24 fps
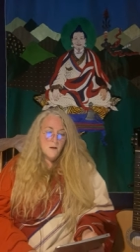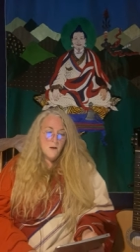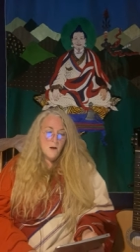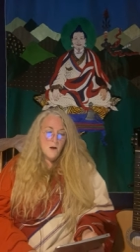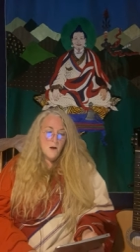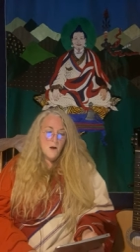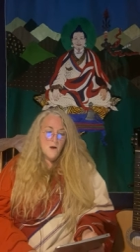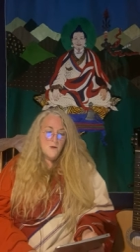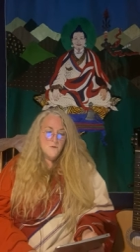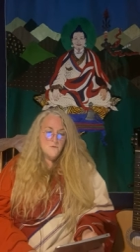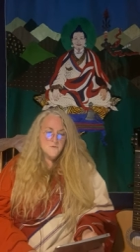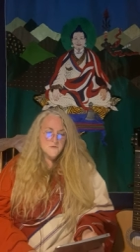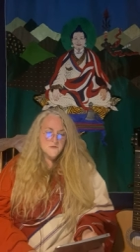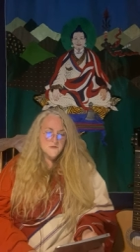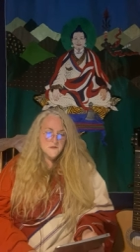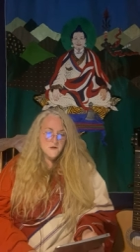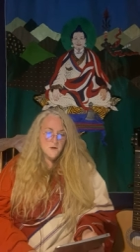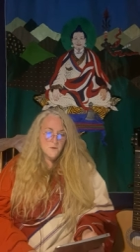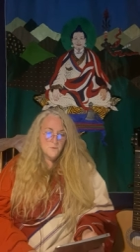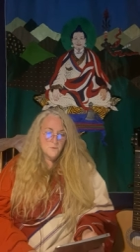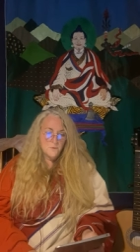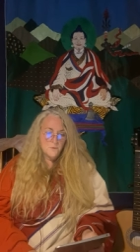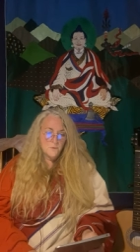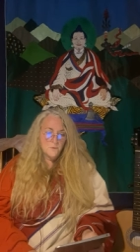oh
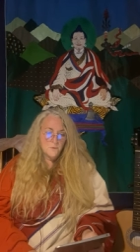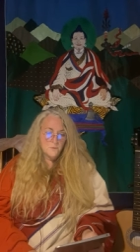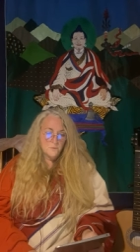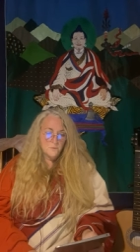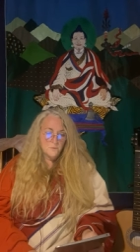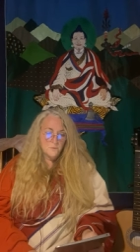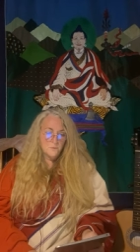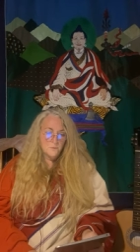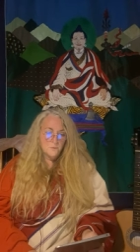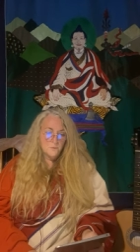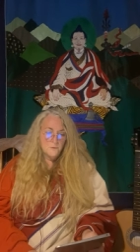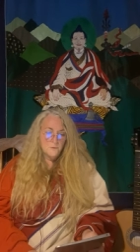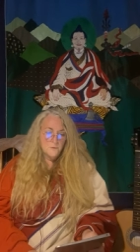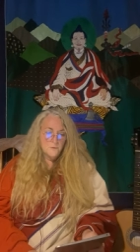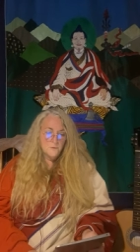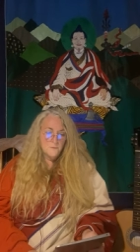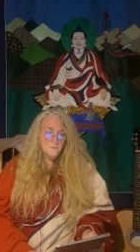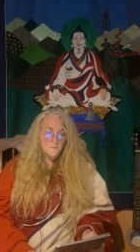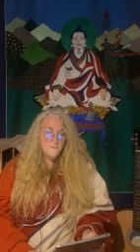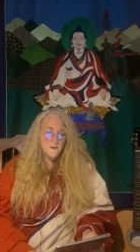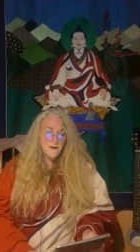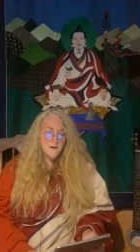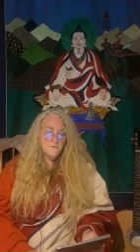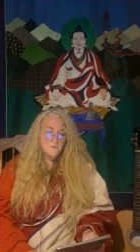so cool,
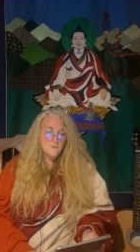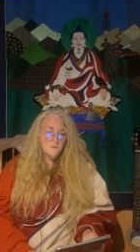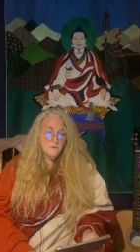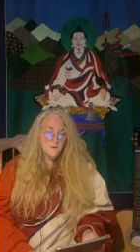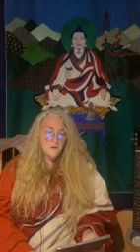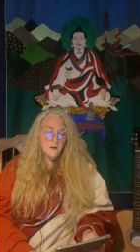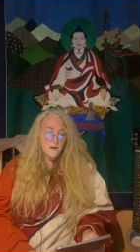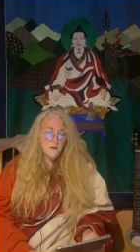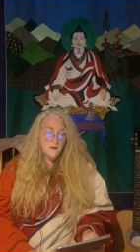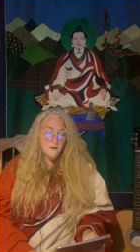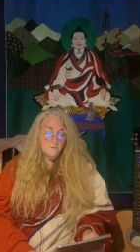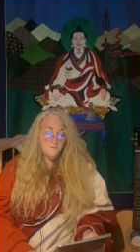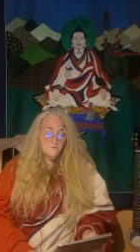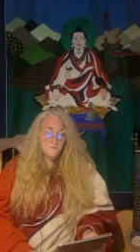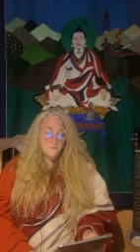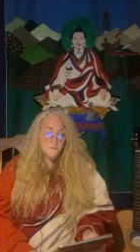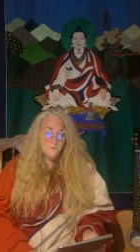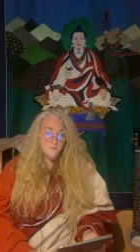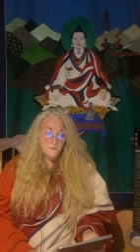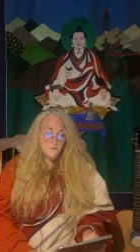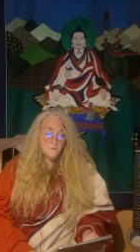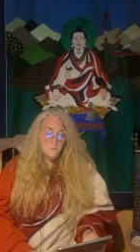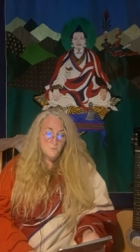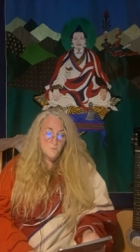Merrill laughed.
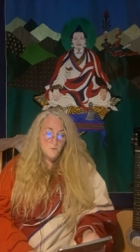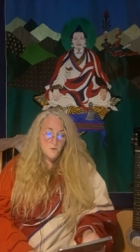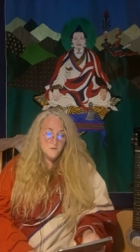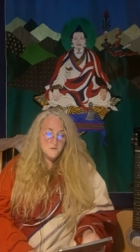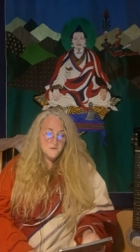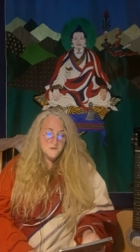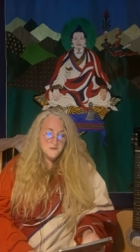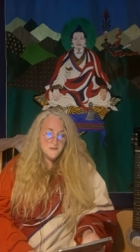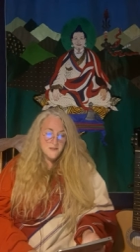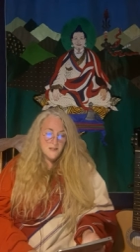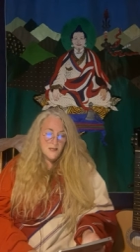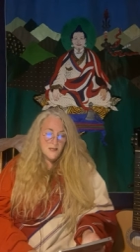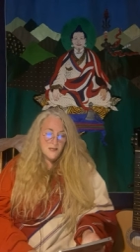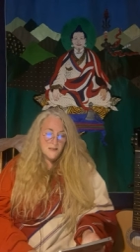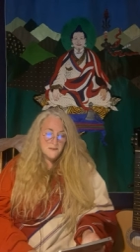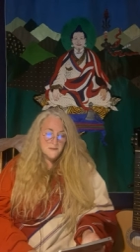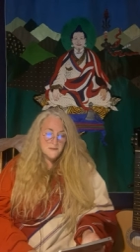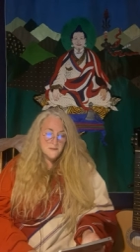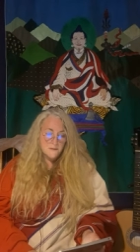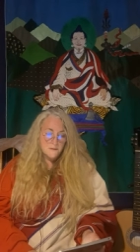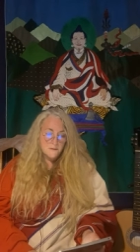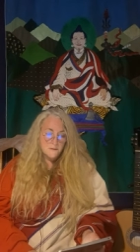What's that?